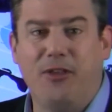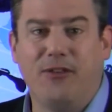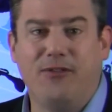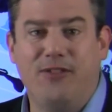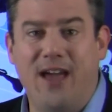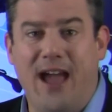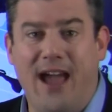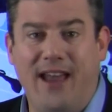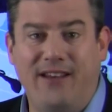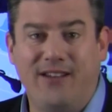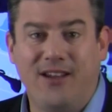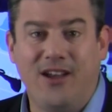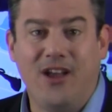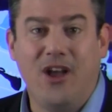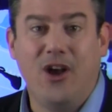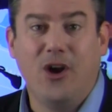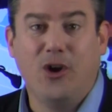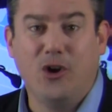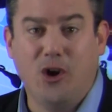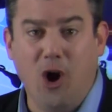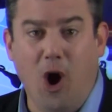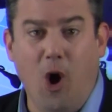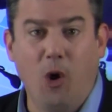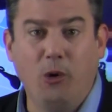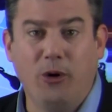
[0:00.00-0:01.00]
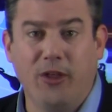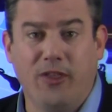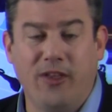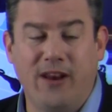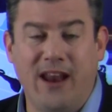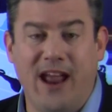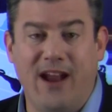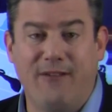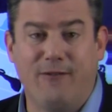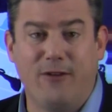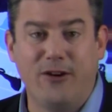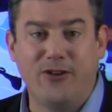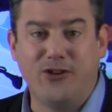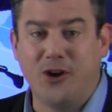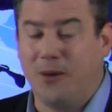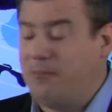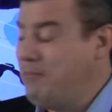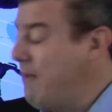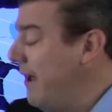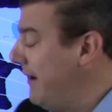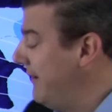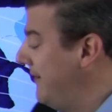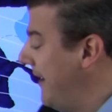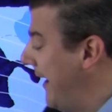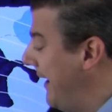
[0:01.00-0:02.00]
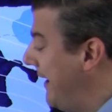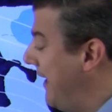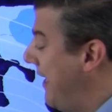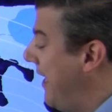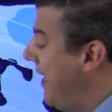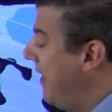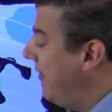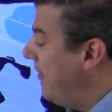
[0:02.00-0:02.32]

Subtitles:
of that, colder than average on Monday.